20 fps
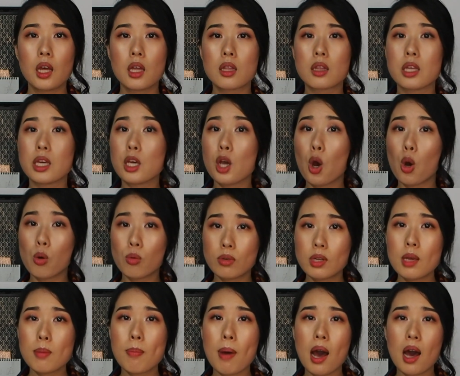The
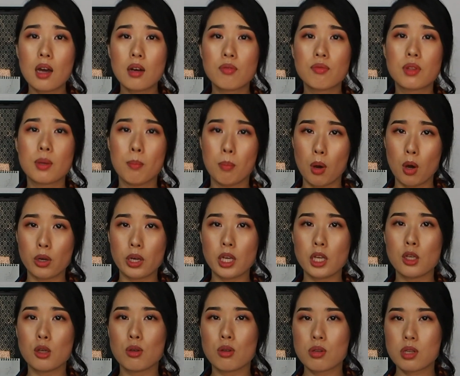only part of the body
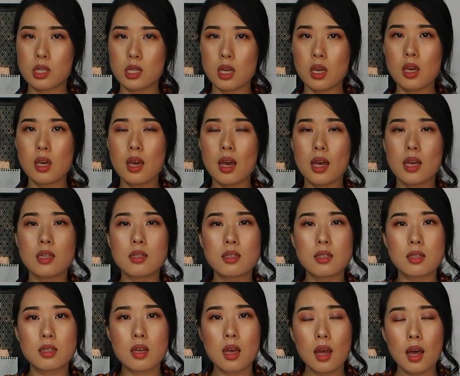you see
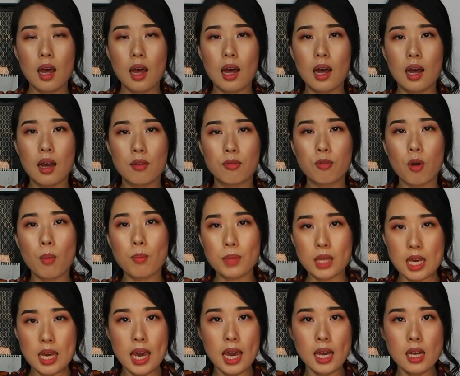is from
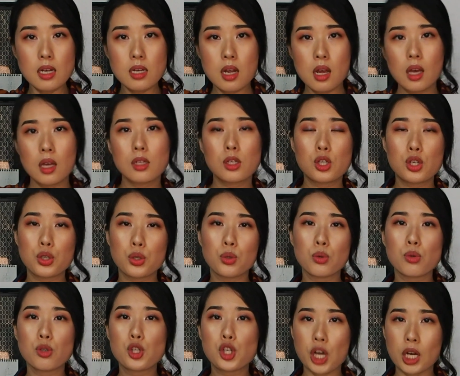the head
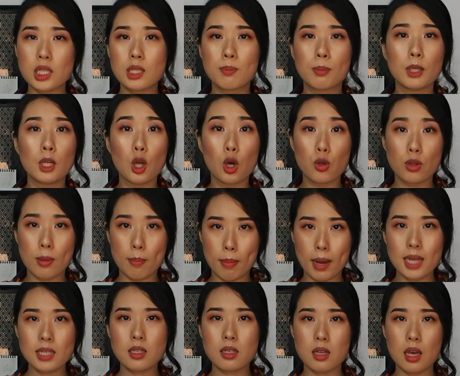to just below the
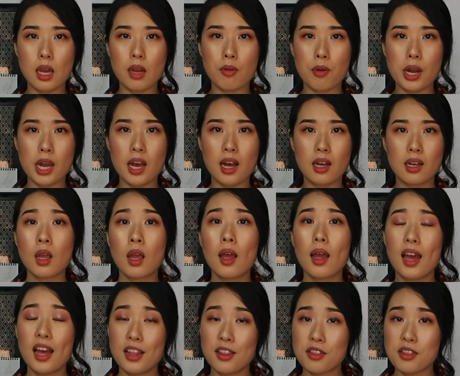bust area.
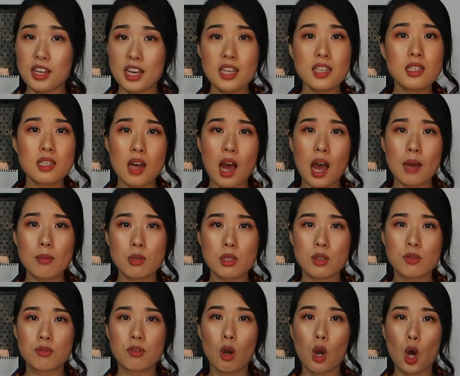And these types
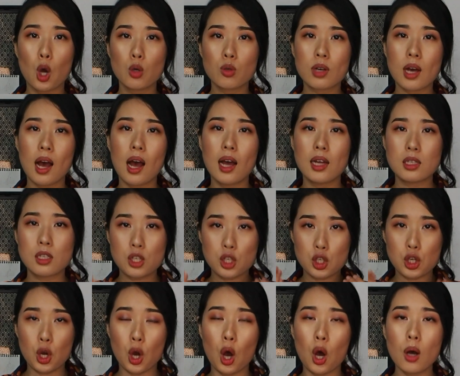of low-cut
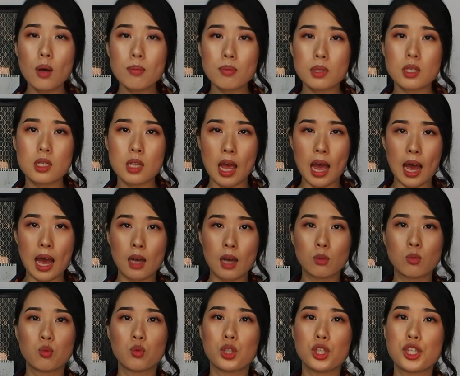tops
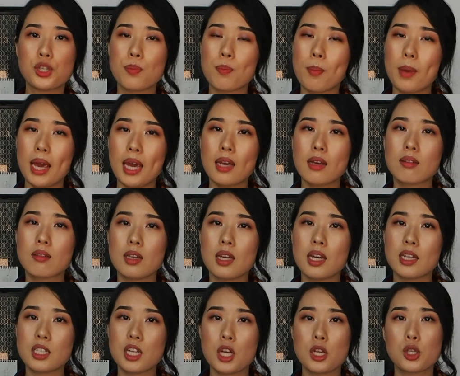would make the
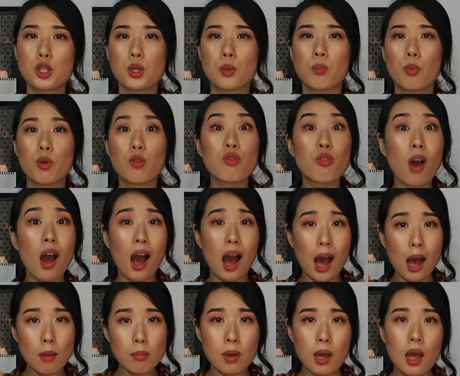attention move
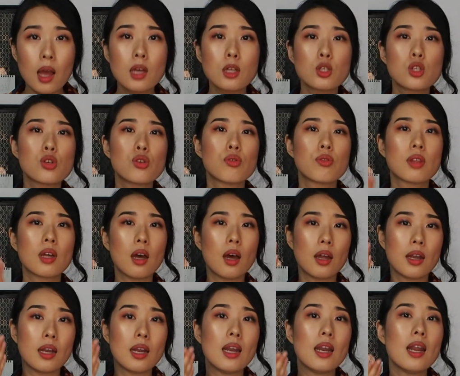up to
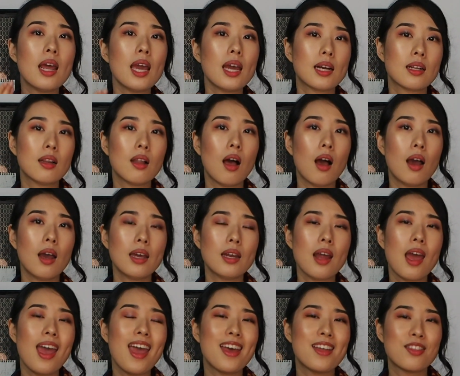the
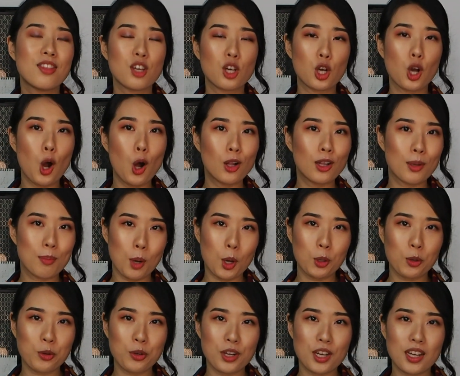neckline and the
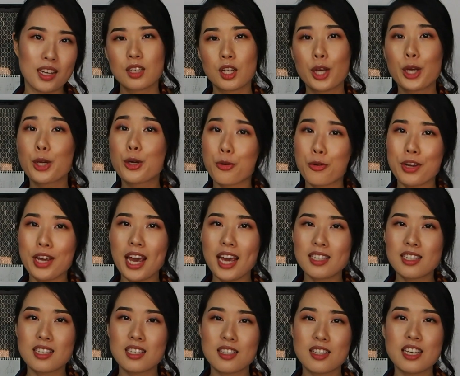collarbone.
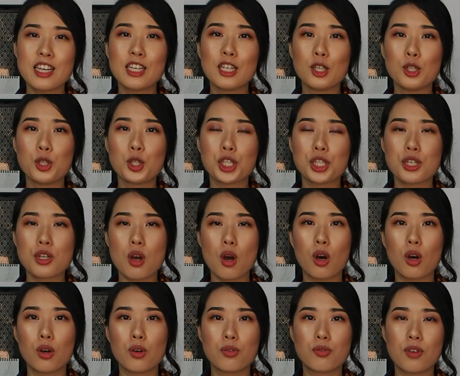Create the illusion
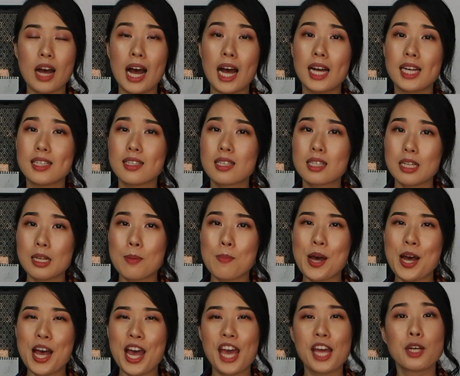of a
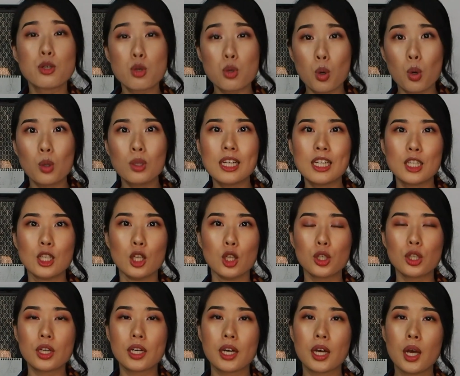slimmer and taller
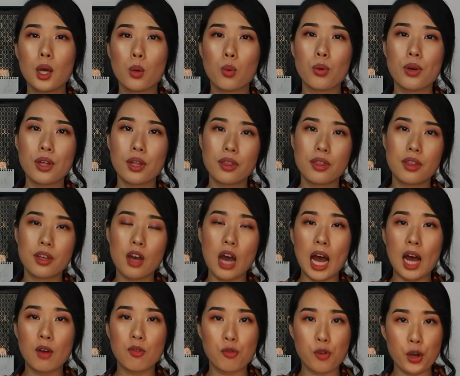look with
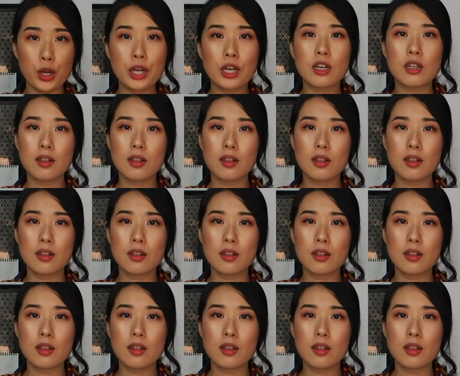vertical